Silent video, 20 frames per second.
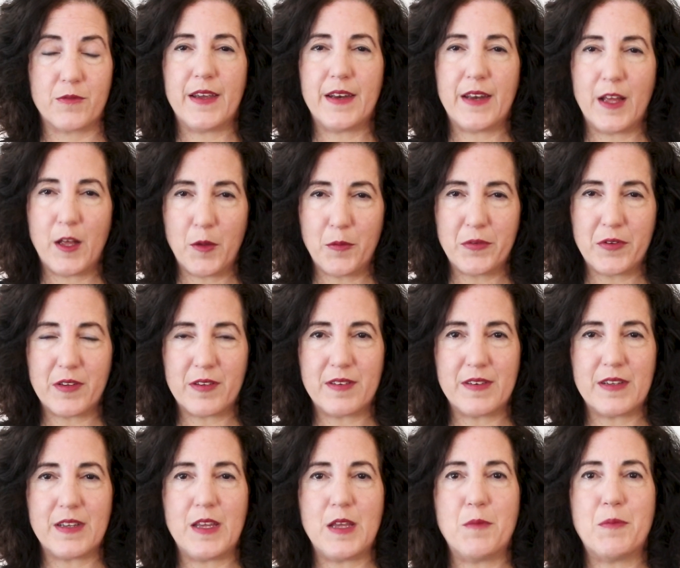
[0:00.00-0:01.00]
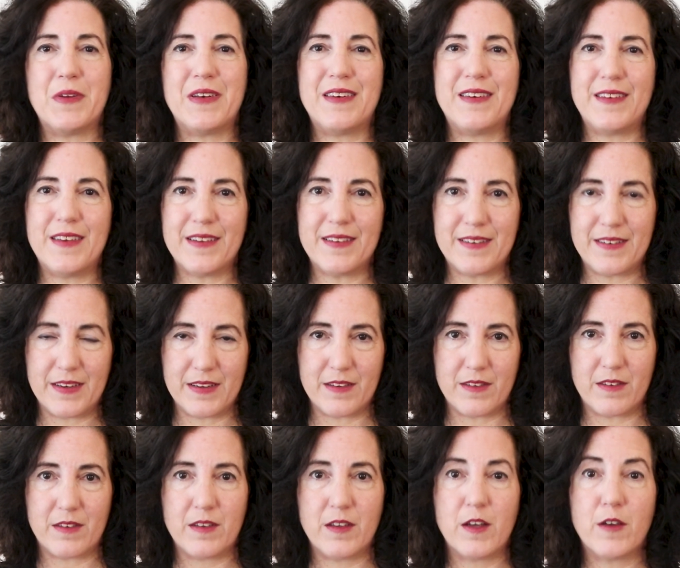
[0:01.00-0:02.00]
It helps us to keep a
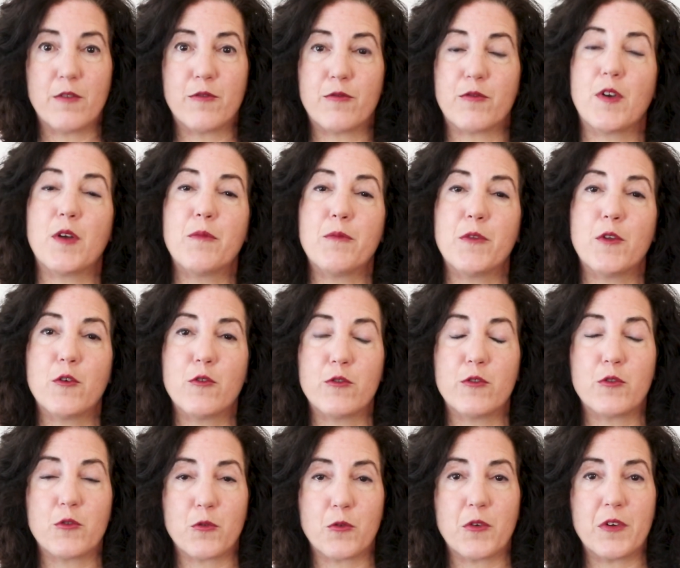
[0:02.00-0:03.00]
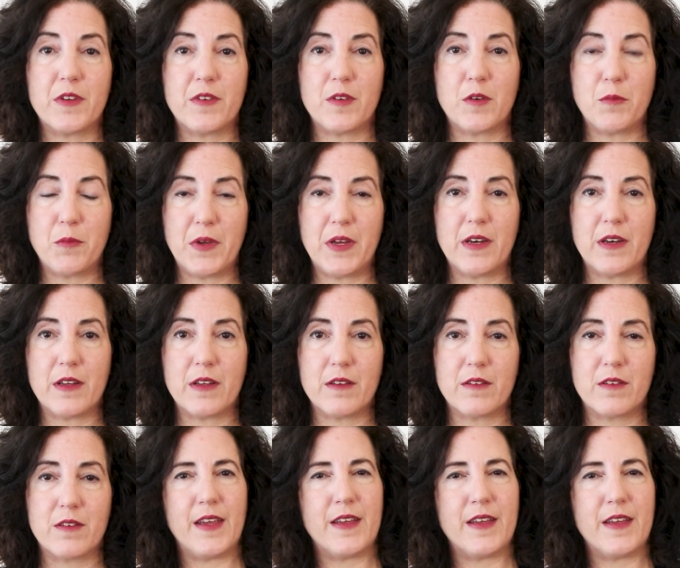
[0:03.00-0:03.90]
distance from those stories and meanings.